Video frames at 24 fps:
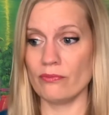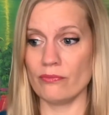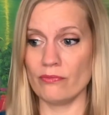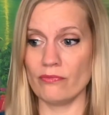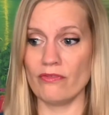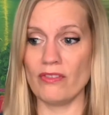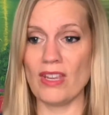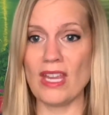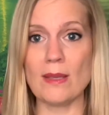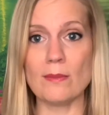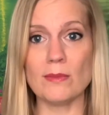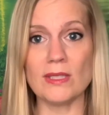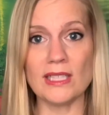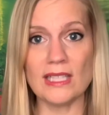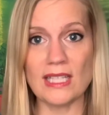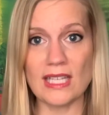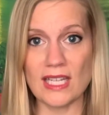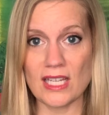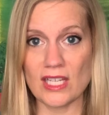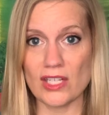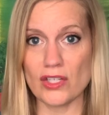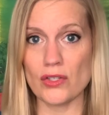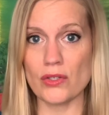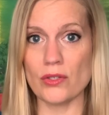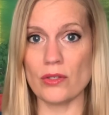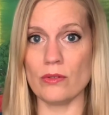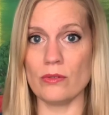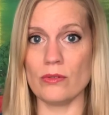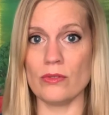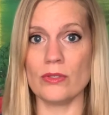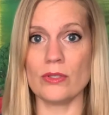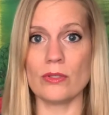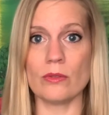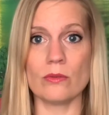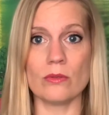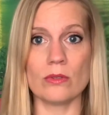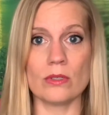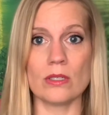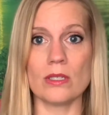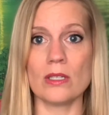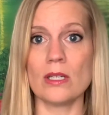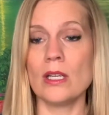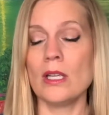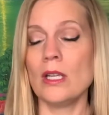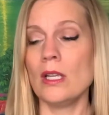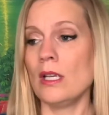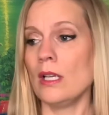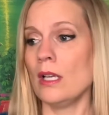family issues or,
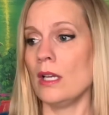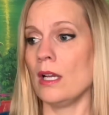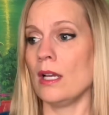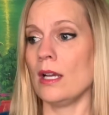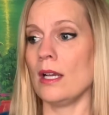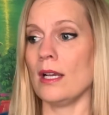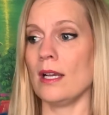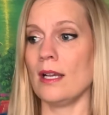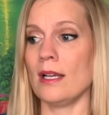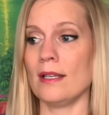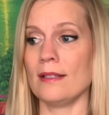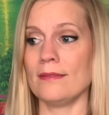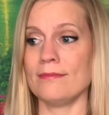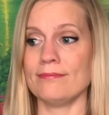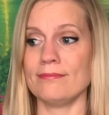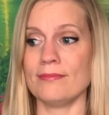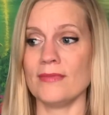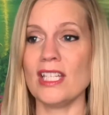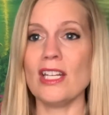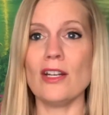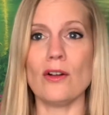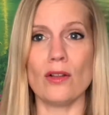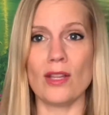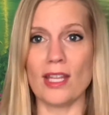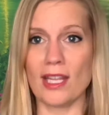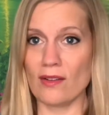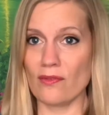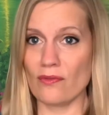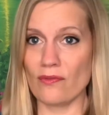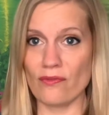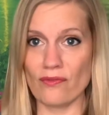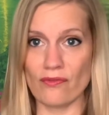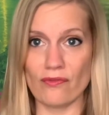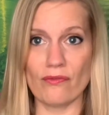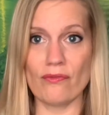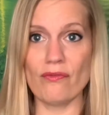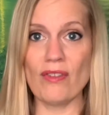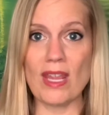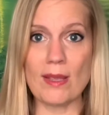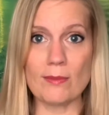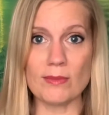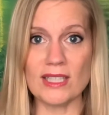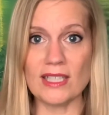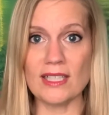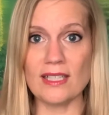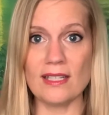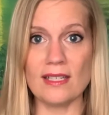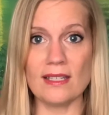like
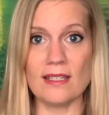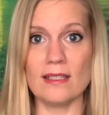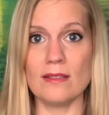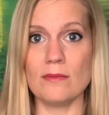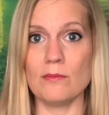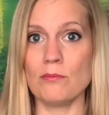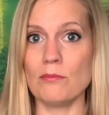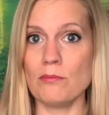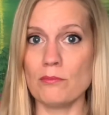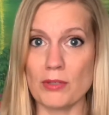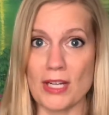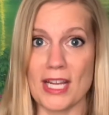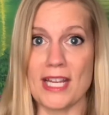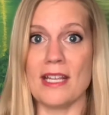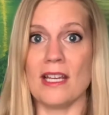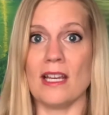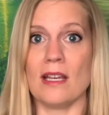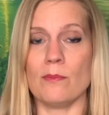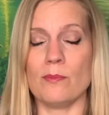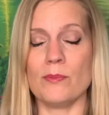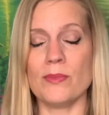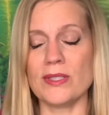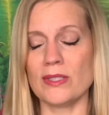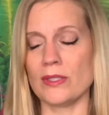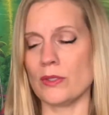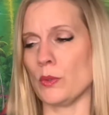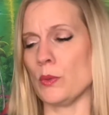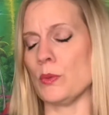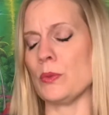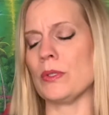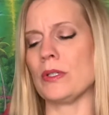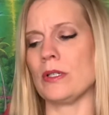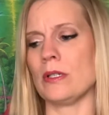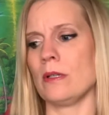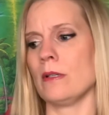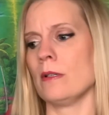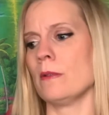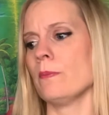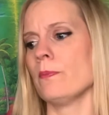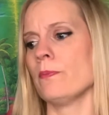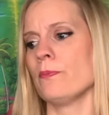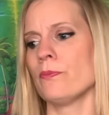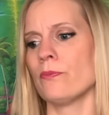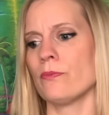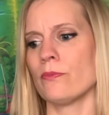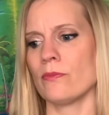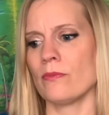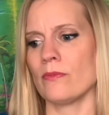family breakups, or
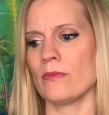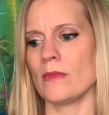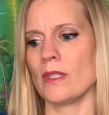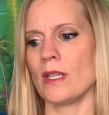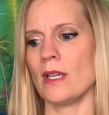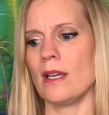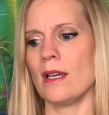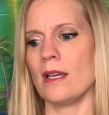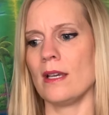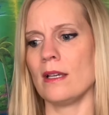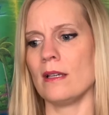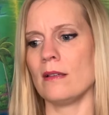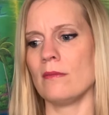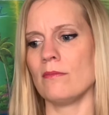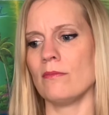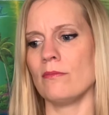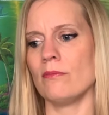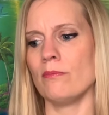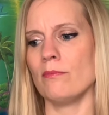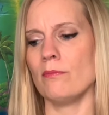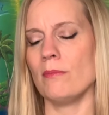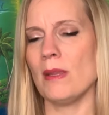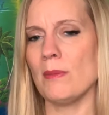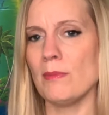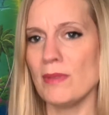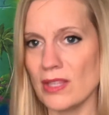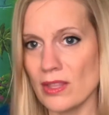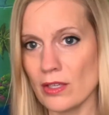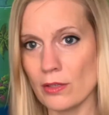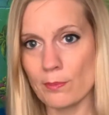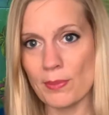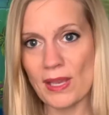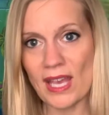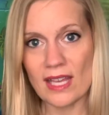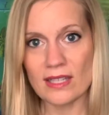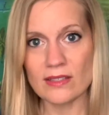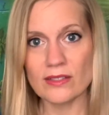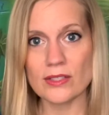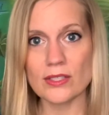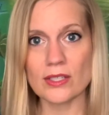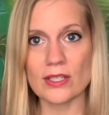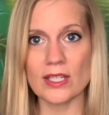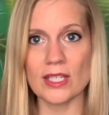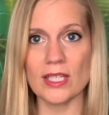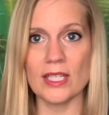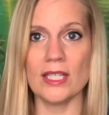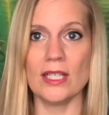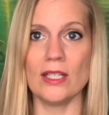maybe their pets are
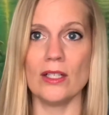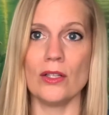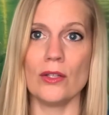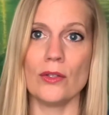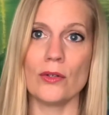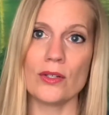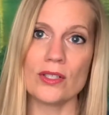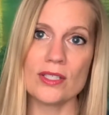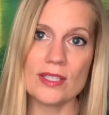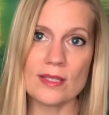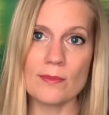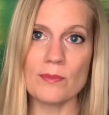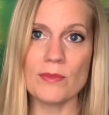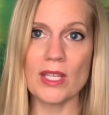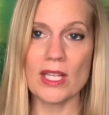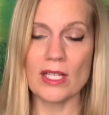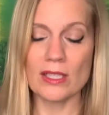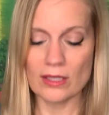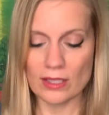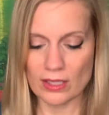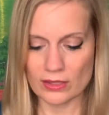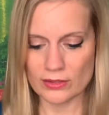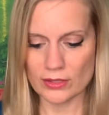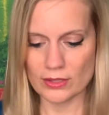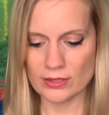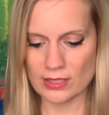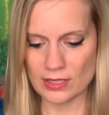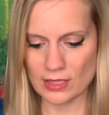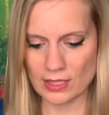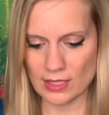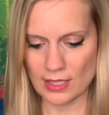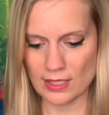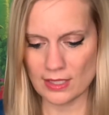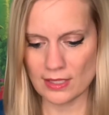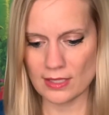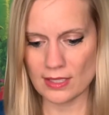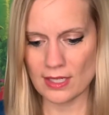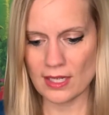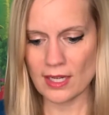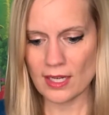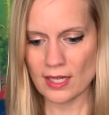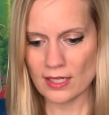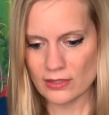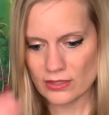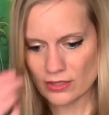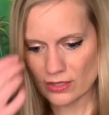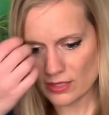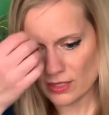ill or something along those lines. And I
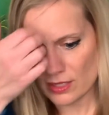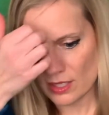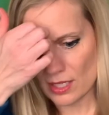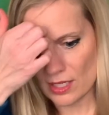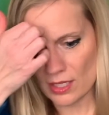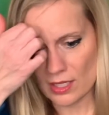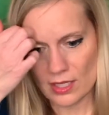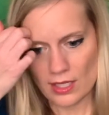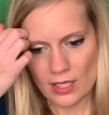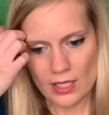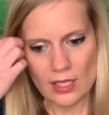just thought,